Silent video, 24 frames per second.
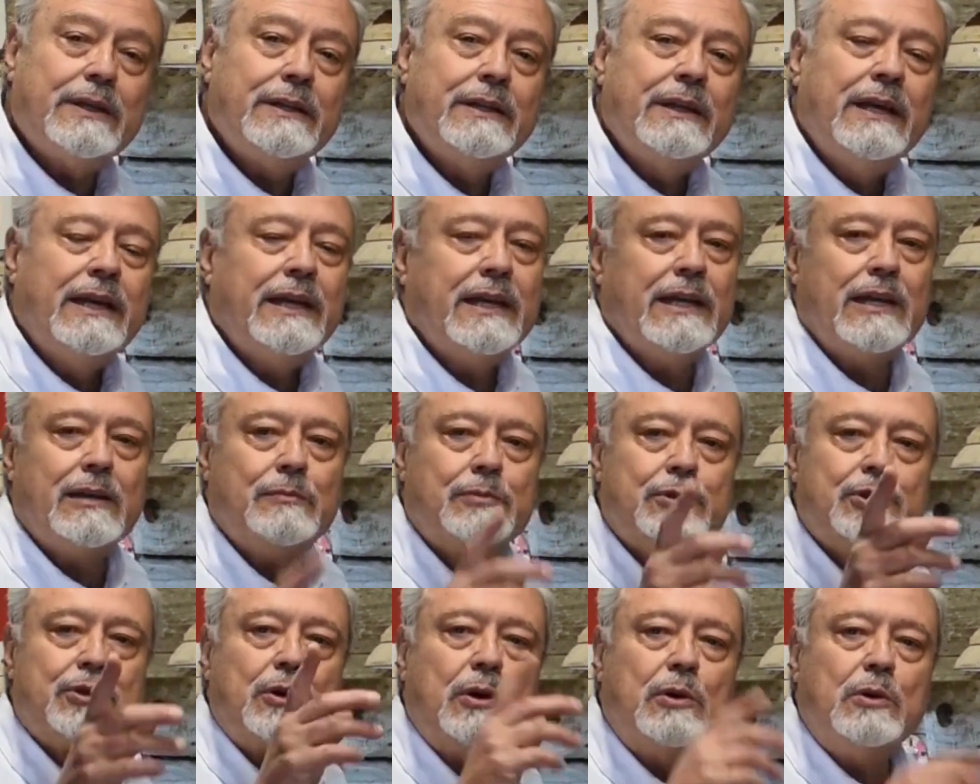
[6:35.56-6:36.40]
it, and
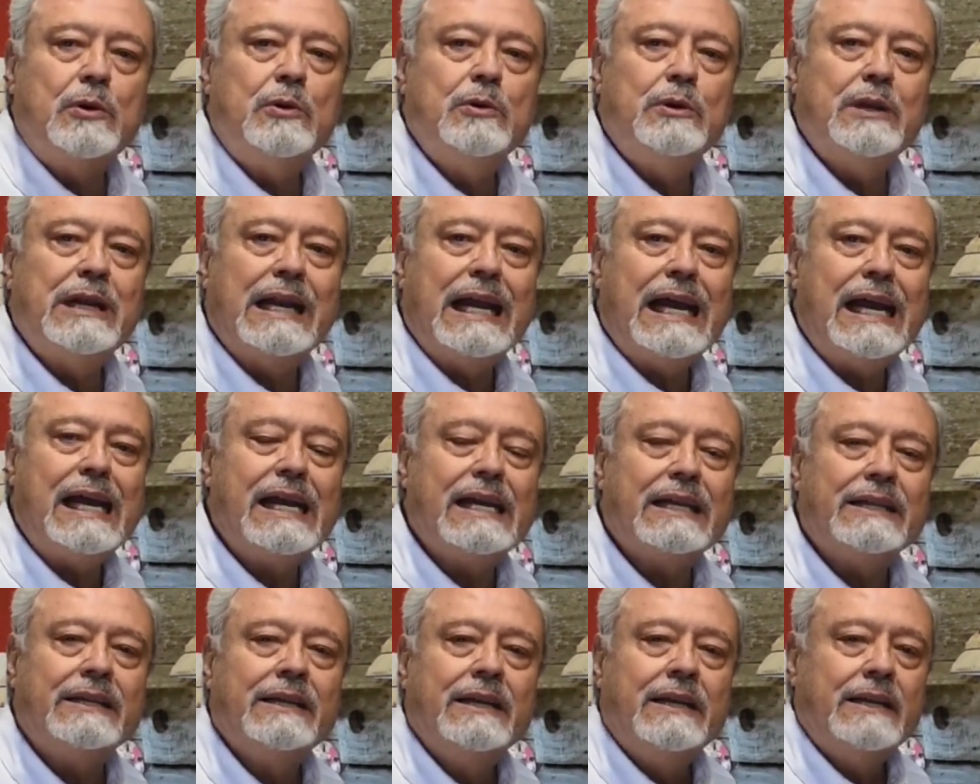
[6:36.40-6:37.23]
I'm so
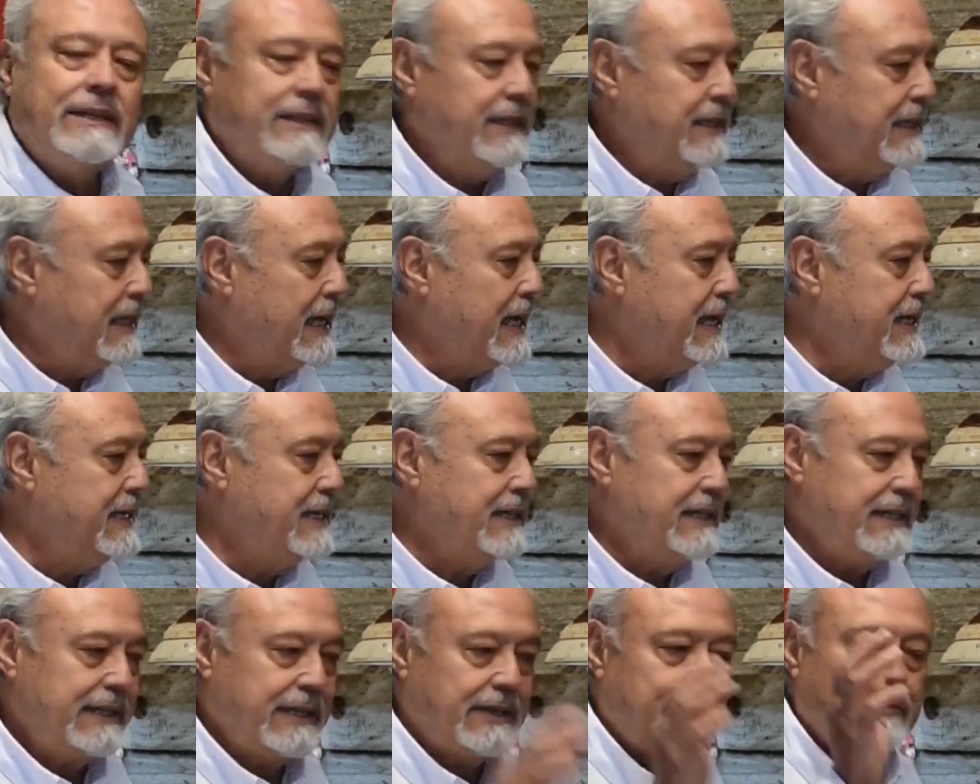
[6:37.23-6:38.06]
glad that I
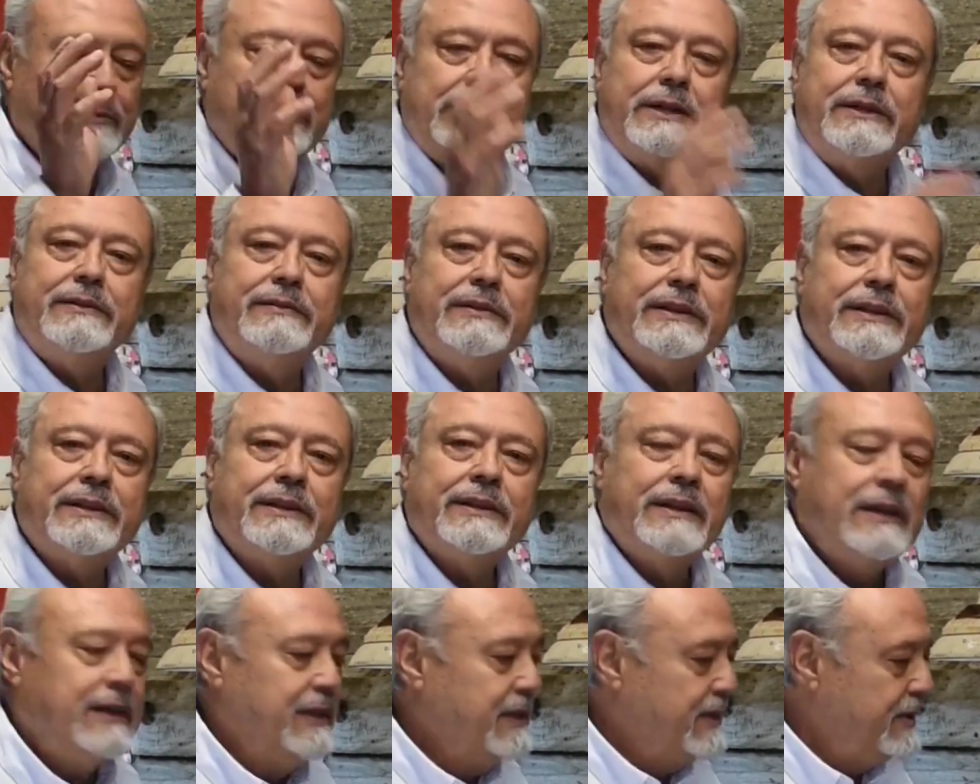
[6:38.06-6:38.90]
didn't get rid of
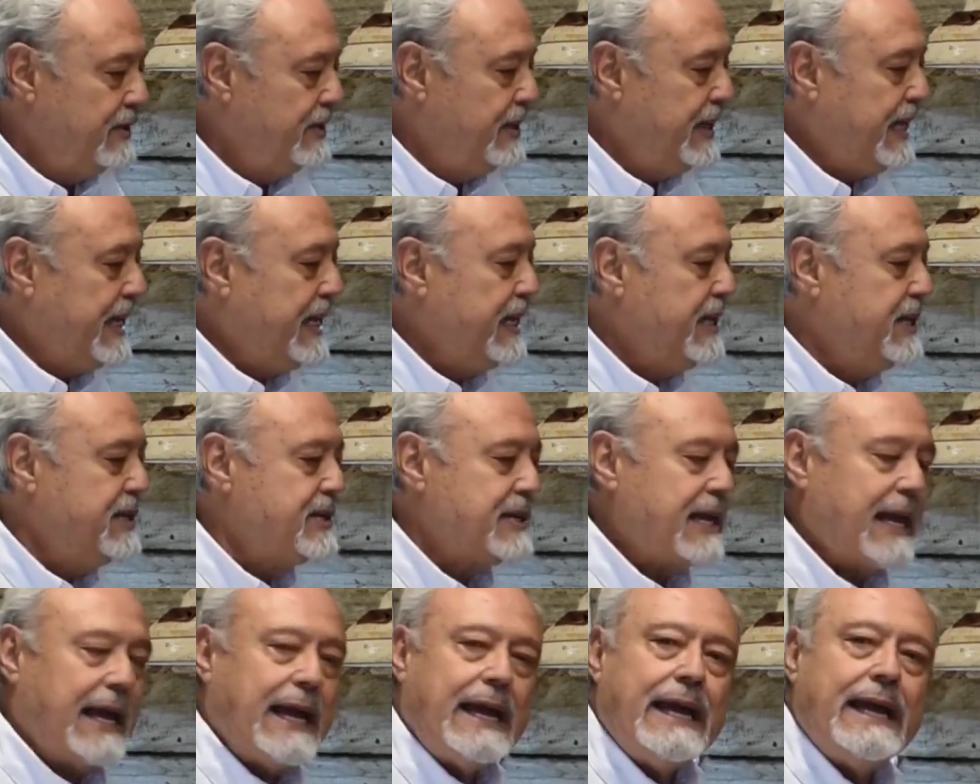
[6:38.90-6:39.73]
it.
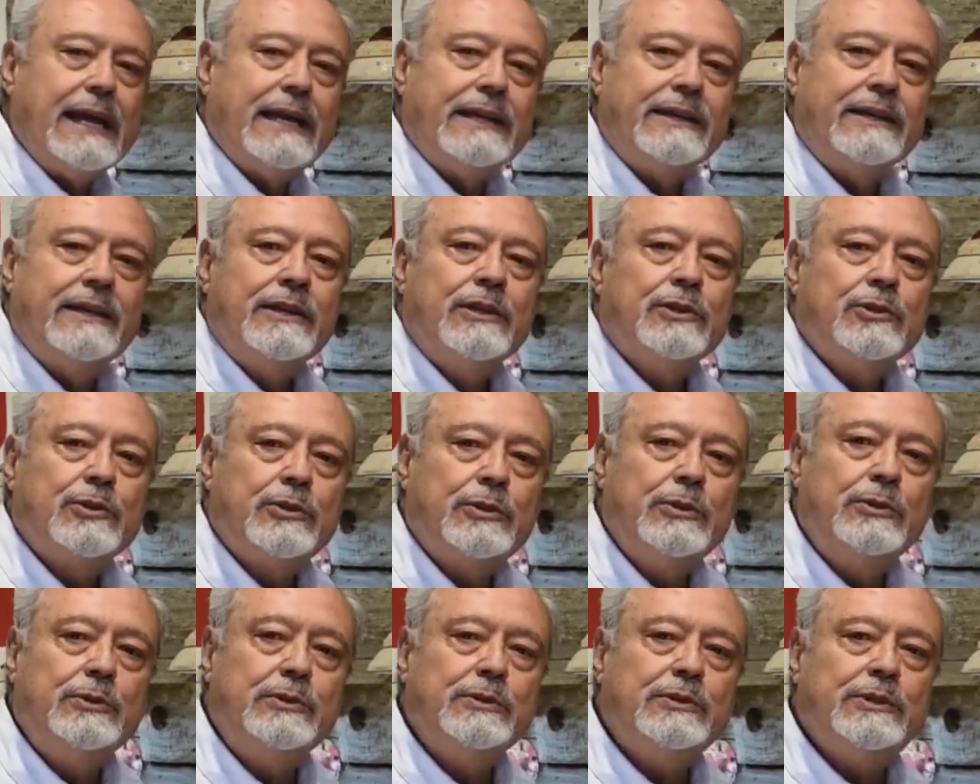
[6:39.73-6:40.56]
These add
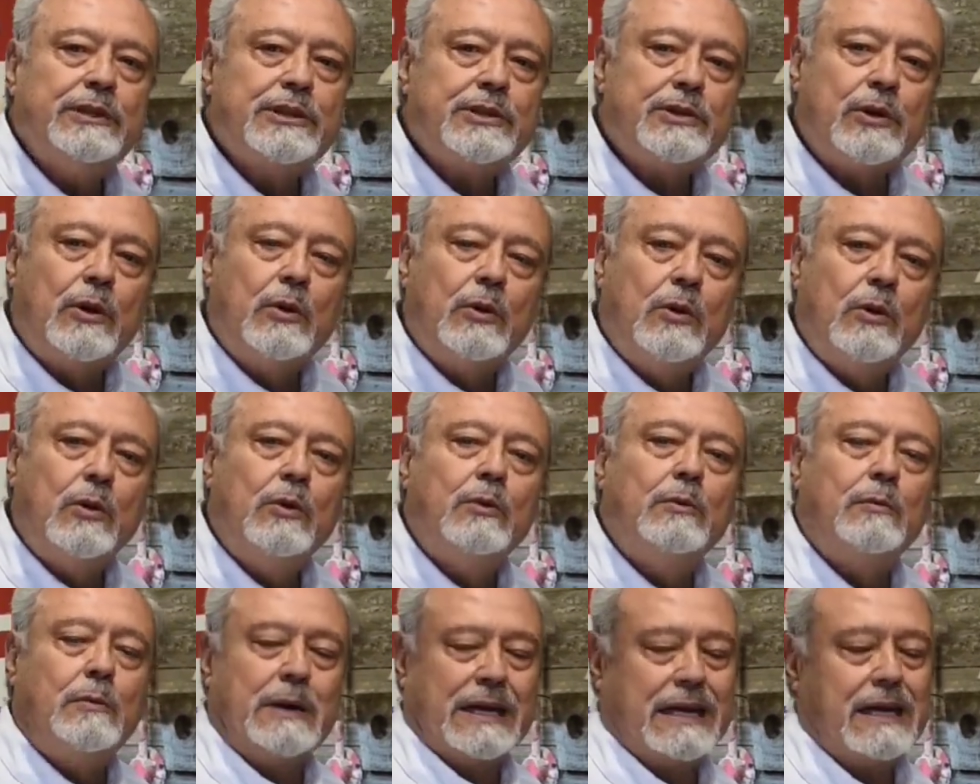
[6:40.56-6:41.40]
to this
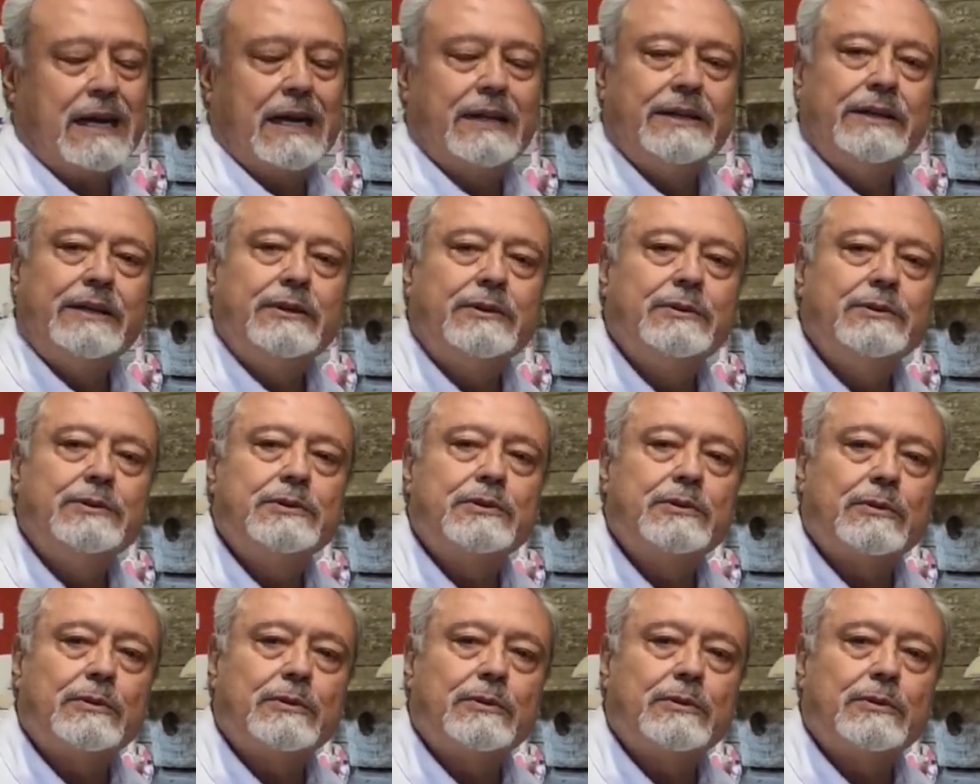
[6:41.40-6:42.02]
old mechanical's